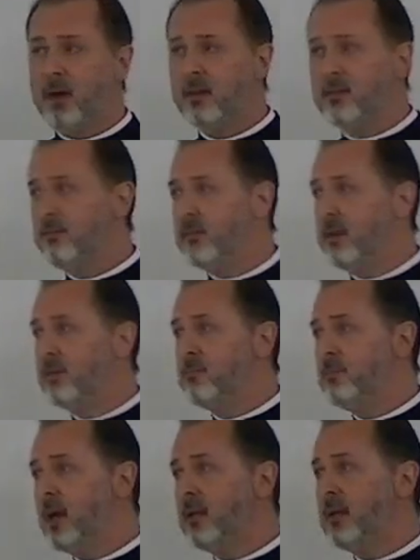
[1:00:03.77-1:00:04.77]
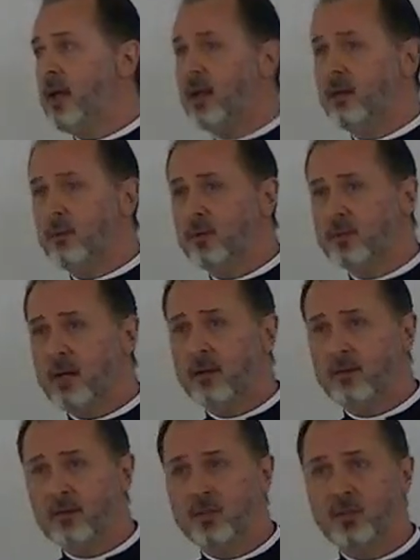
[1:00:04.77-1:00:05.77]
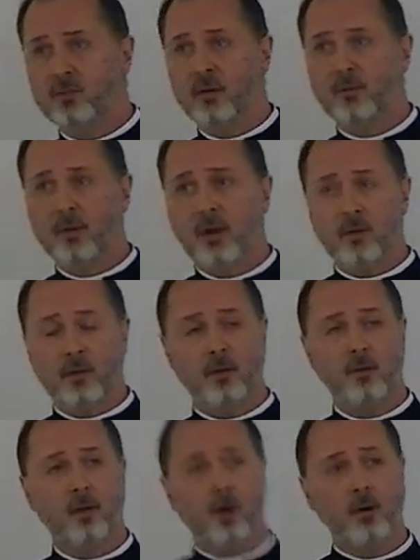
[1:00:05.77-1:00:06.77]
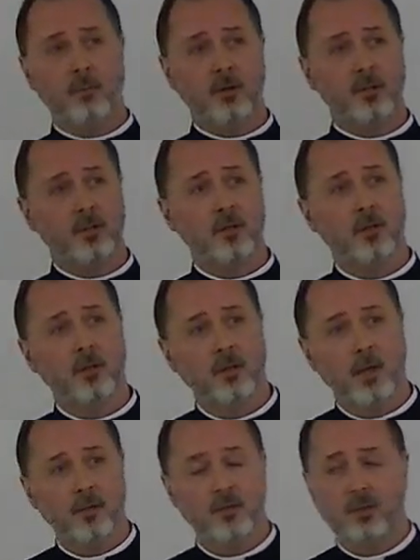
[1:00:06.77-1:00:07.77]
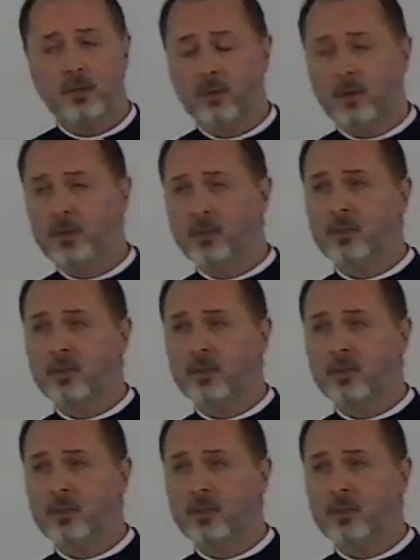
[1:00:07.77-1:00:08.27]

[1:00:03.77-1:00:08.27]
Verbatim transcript: by the feet of men and animals out in the street with all the other garbage and sewage.